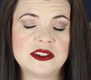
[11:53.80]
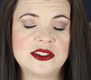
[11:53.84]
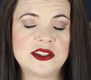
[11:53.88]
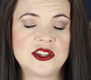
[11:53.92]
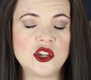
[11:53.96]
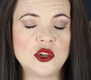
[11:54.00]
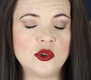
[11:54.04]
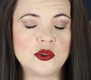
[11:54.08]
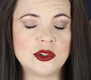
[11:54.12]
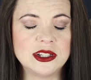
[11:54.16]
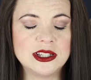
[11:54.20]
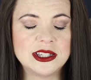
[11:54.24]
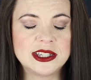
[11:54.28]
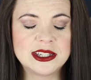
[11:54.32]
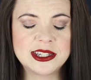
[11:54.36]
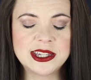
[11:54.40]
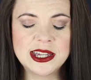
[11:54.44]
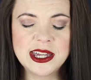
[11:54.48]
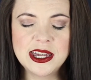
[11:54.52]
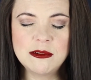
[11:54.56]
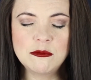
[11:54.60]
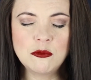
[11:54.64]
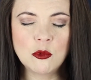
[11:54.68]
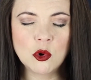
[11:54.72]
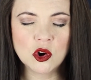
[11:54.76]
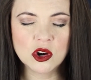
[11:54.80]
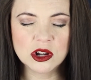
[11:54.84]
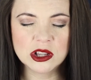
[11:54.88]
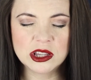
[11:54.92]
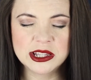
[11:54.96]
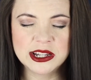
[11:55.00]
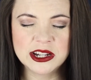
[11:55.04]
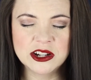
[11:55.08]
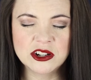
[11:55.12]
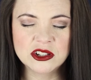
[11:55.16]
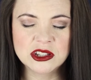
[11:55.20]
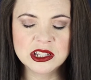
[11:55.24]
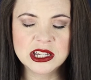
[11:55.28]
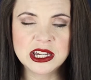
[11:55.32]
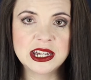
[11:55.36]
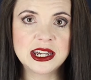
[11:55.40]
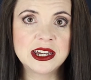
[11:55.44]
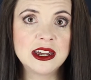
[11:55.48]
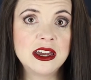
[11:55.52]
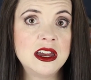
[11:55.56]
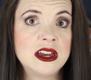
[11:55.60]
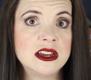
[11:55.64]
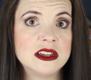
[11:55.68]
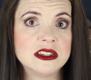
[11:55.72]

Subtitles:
so you can see it more clearly,